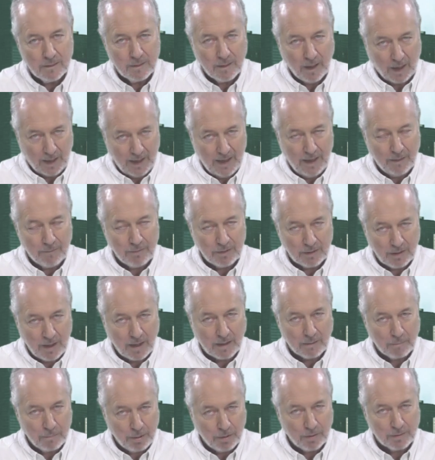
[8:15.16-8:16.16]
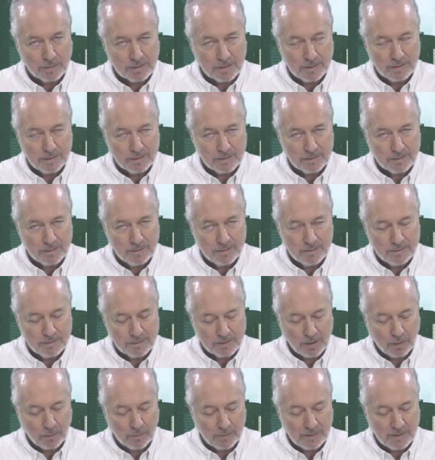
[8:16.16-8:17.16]
I have a lot of bosses.
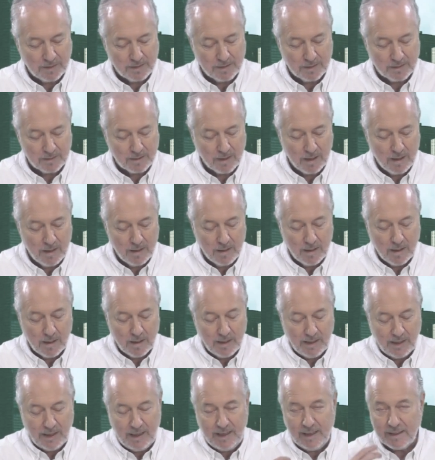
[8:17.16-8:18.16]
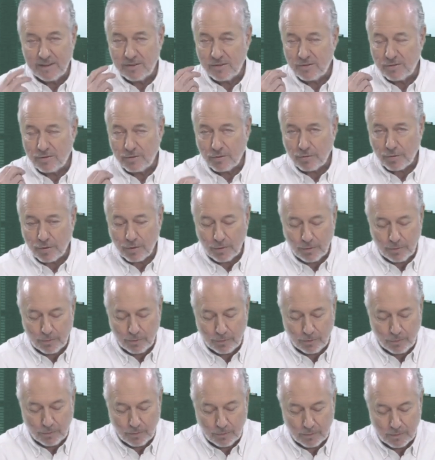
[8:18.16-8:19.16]
So it's
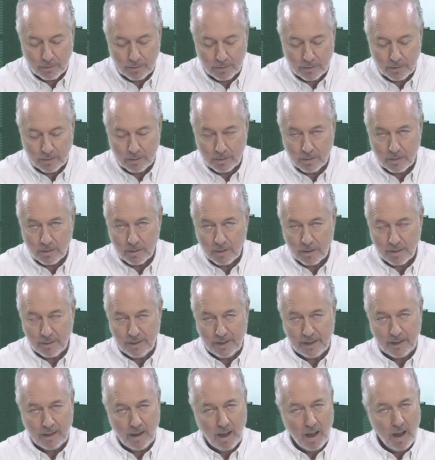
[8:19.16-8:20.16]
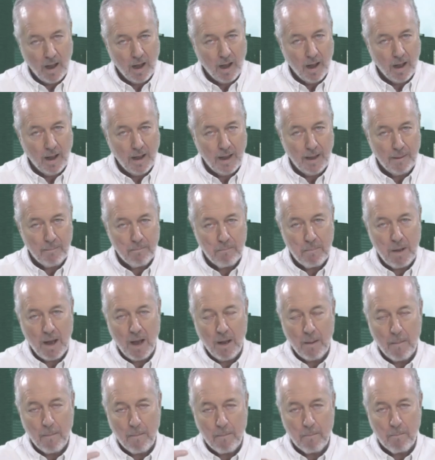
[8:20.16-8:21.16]
true that I'm
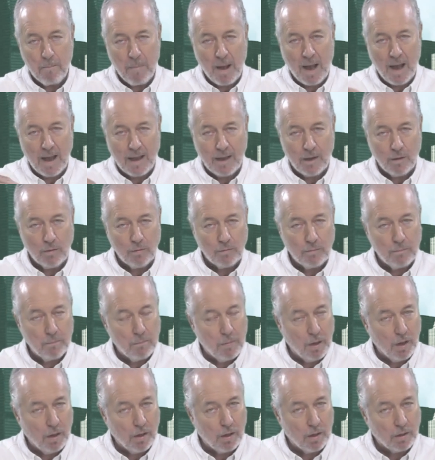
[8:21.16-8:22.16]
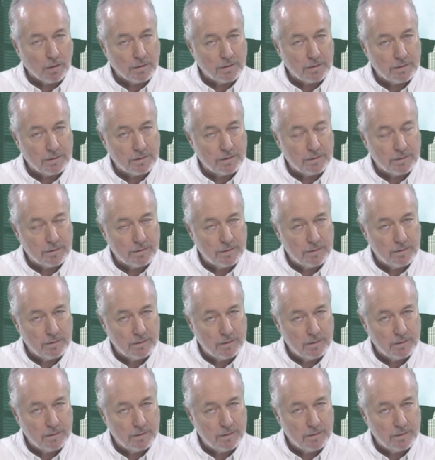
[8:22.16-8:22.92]
my own boss.